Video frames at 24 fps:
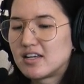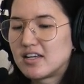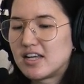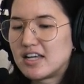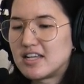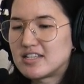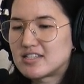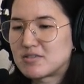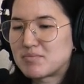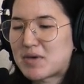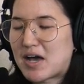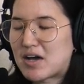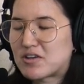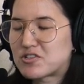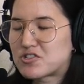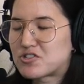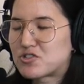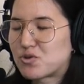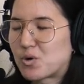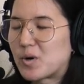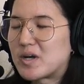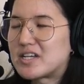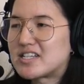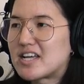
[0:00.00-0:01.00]
is about
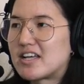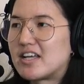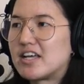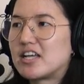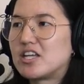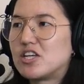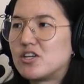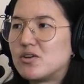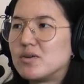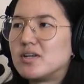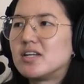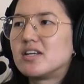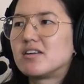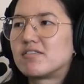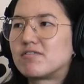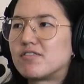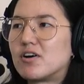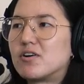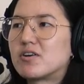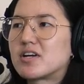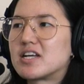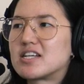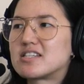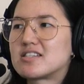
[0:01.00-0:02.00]
storytelling. You need to
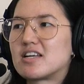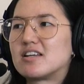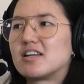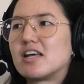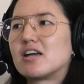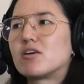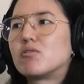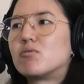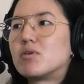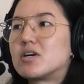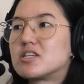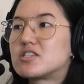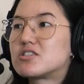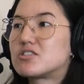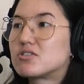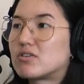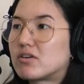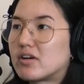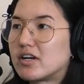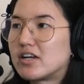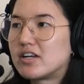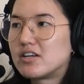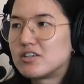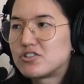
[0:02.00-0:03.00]
focus on like what
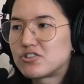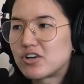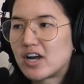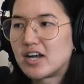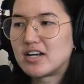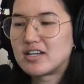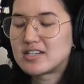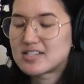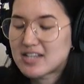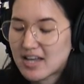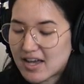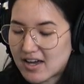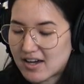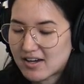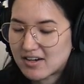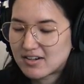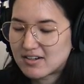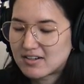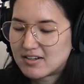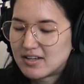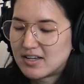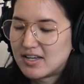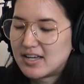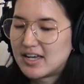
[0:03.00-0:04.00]
story you're trying to
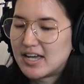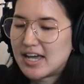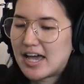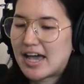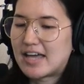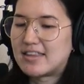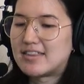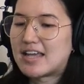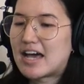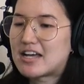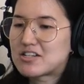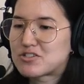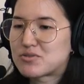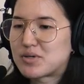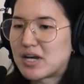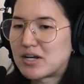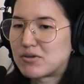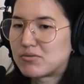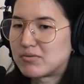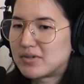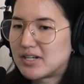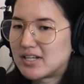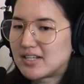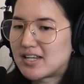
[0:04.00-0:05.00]
tell. And that's when I
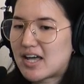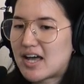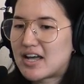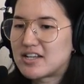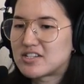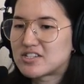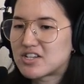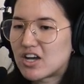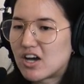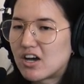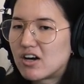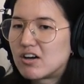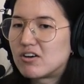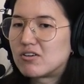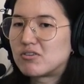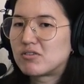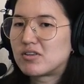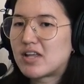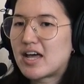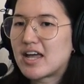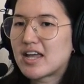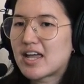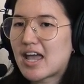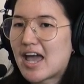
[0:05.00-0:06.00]
realized, oh,
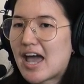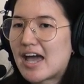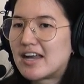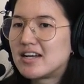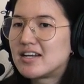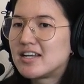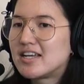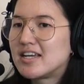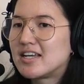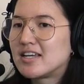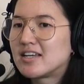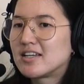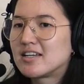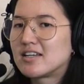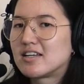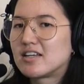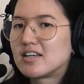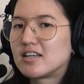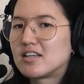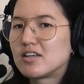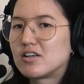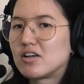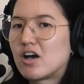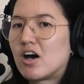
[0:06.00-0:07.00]
like editing
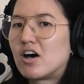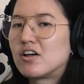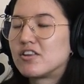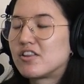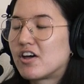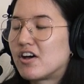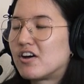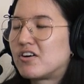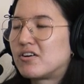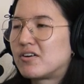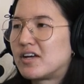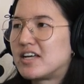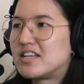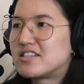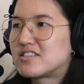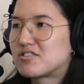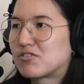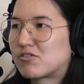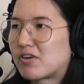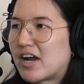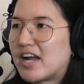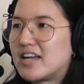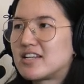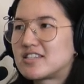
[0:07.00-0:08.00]
although is
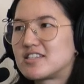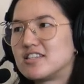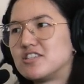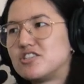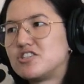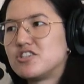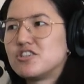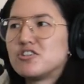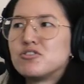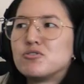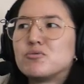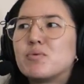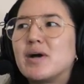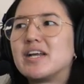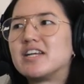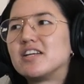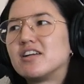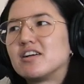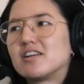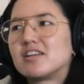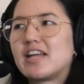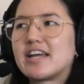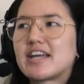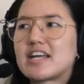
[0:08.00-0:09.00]
great to do when
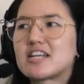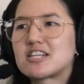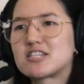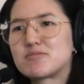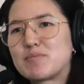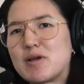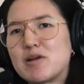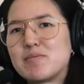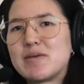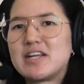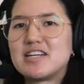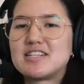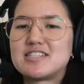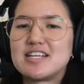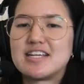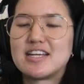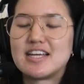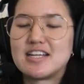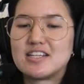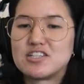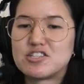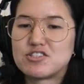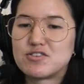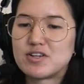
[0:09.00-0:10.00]
you're like
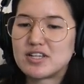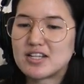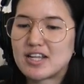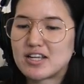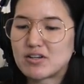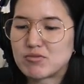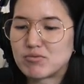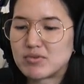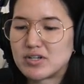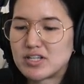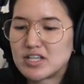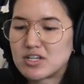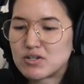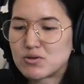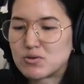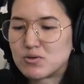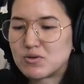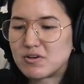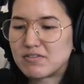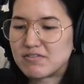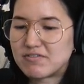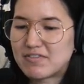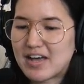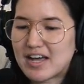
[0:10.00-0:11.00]
experimenting and doing like really
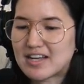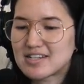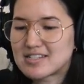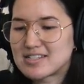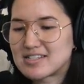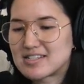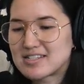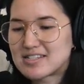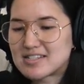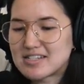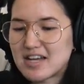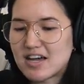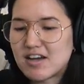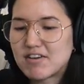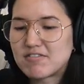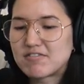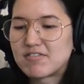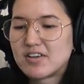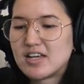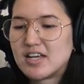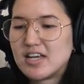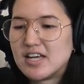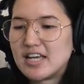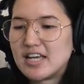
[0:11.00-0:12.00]
cool effects and stuff,